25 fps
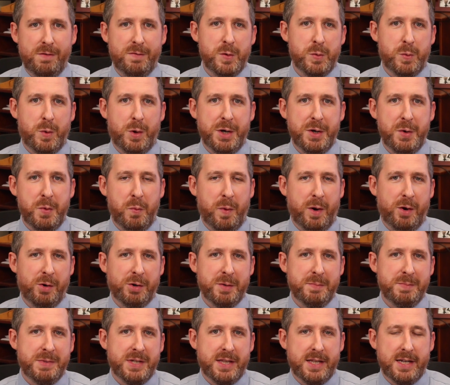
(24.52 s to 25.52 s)
everyone,
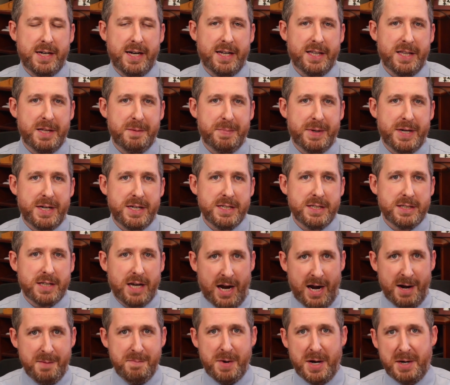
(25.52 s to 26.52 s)
welcome to the Daily Buzz.
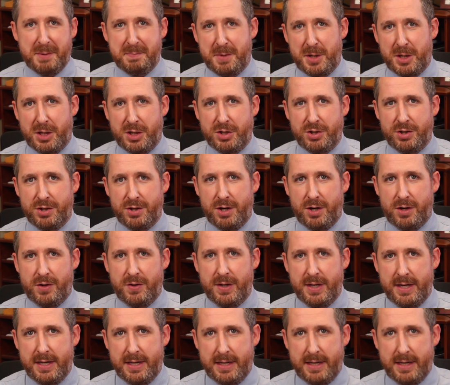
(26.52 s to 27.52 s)
I'm Mike
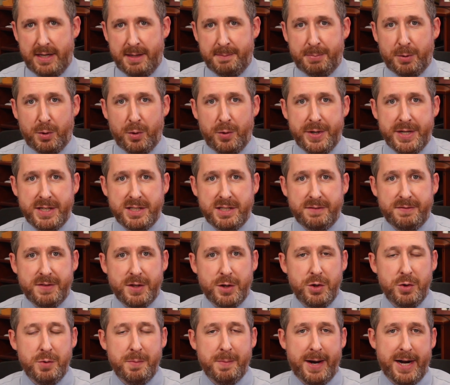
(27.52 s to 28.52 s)
Moliterno. Employees of
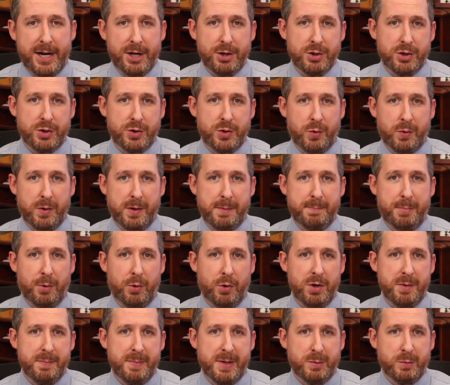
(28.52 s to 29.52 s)
the new Meijer store in
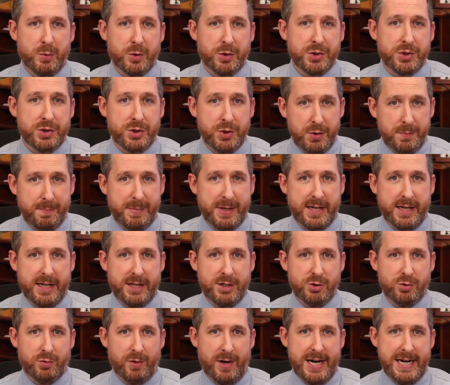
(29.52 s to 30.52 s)
Boardman will soon
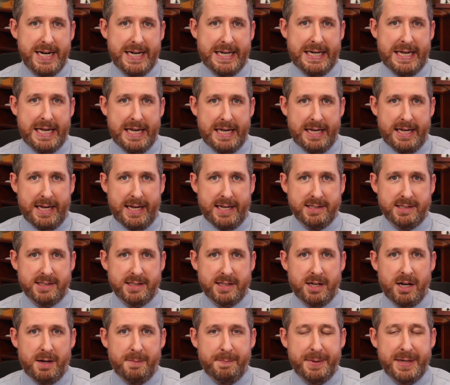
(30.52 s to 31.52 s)
begin training as
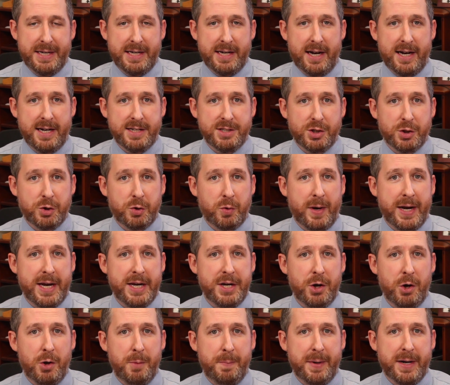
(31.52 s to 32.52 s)
the company eyes a
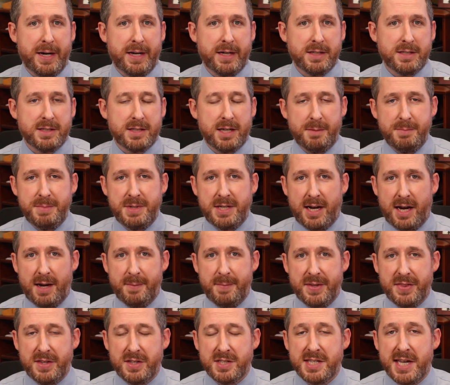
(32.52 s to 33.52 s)
grand opening
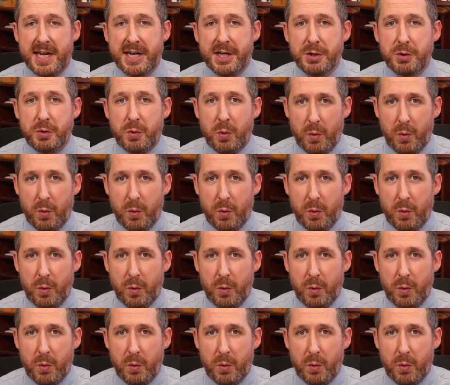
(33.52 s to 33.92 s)
sometime in the second